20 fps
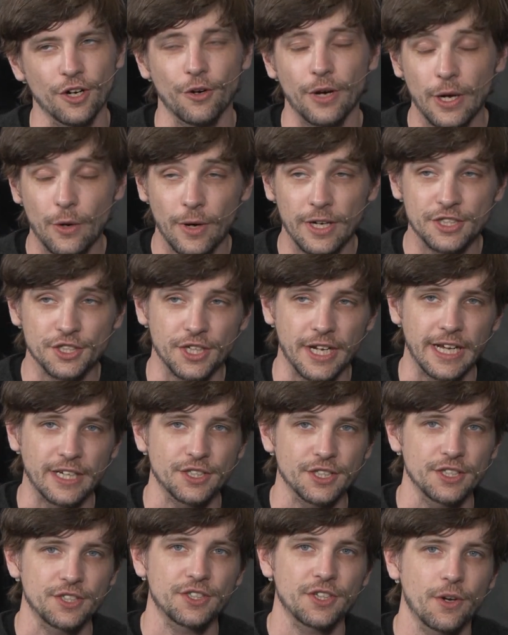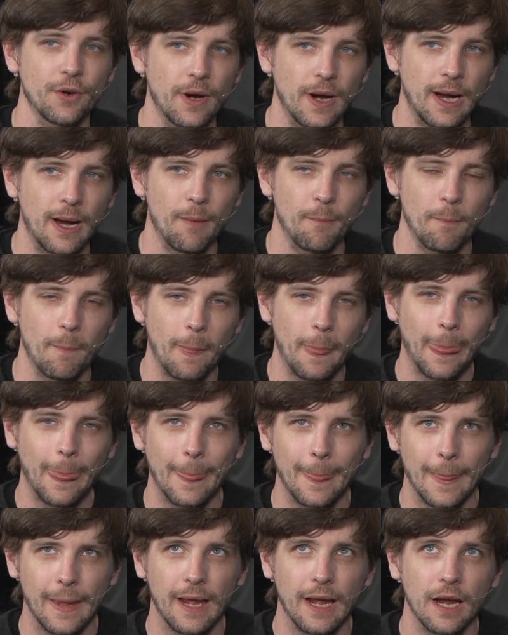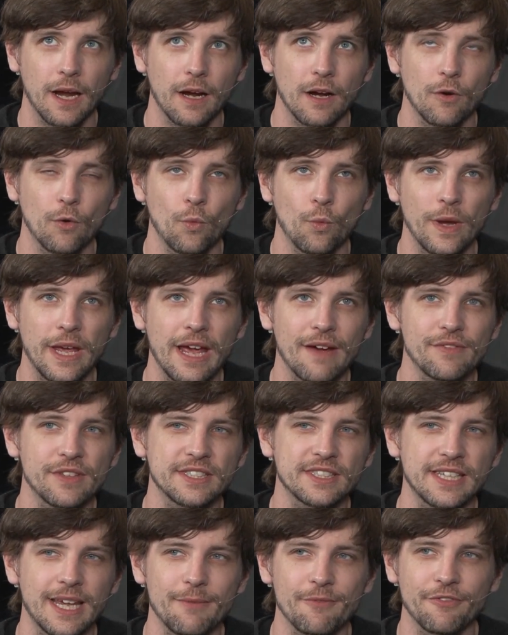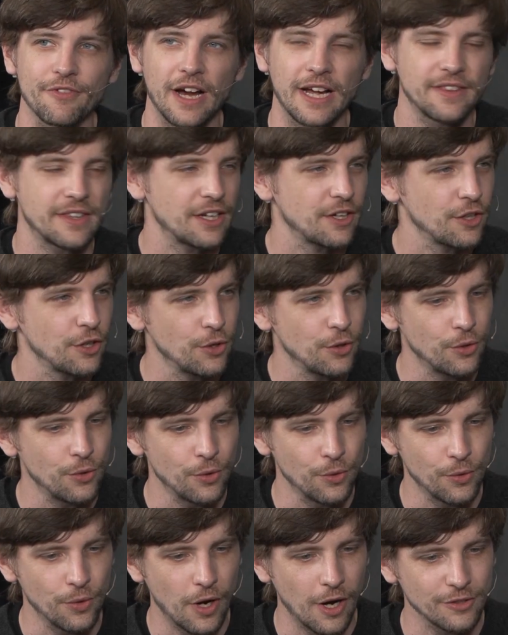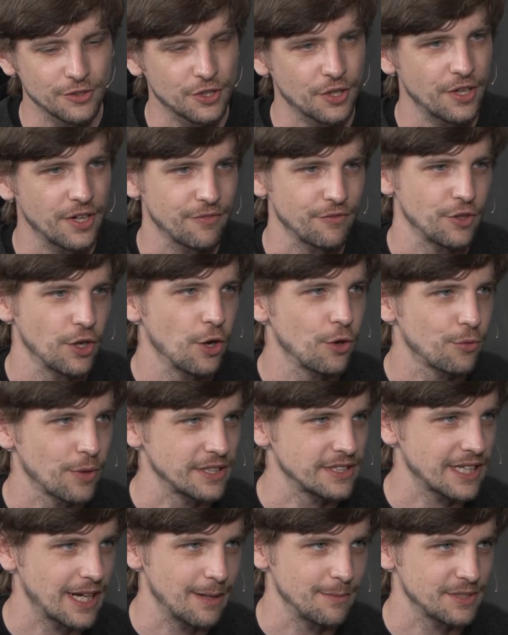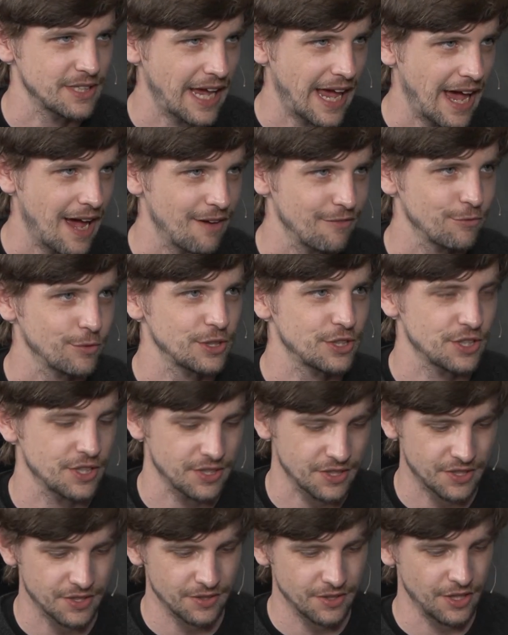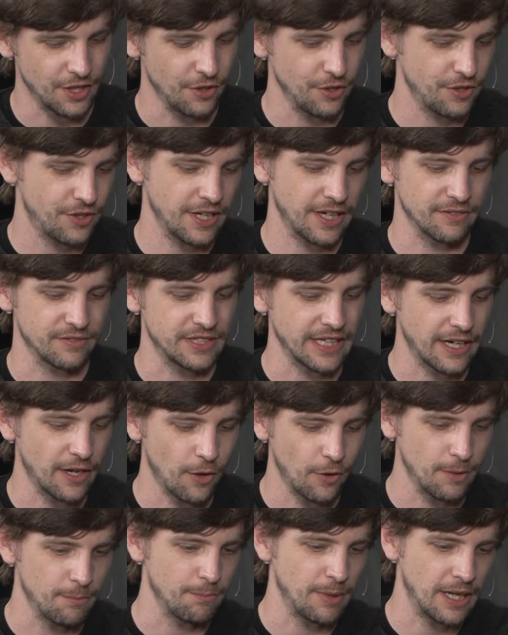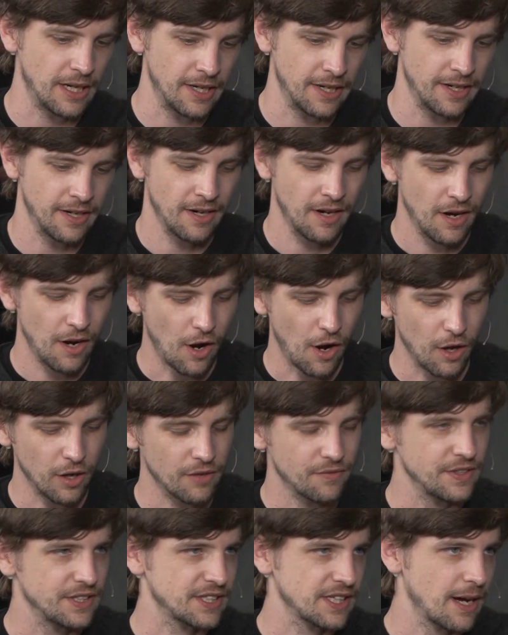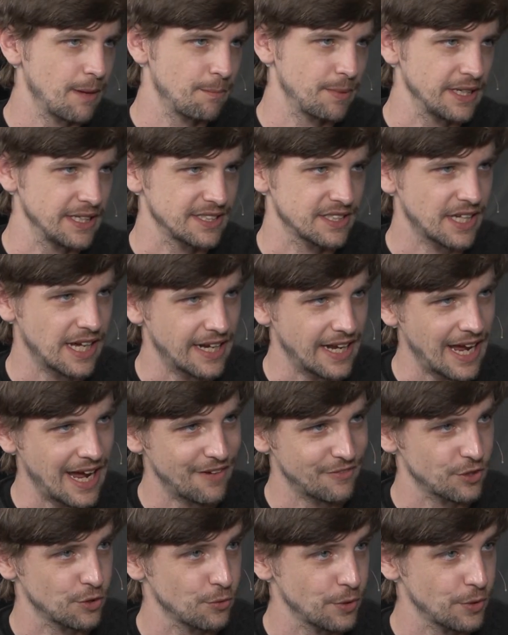great question actually. So. Um, we have the same fight that new alternative node runtimes have, which is, okay. you know, you think of Deno and Bun, all of these companies kind of have to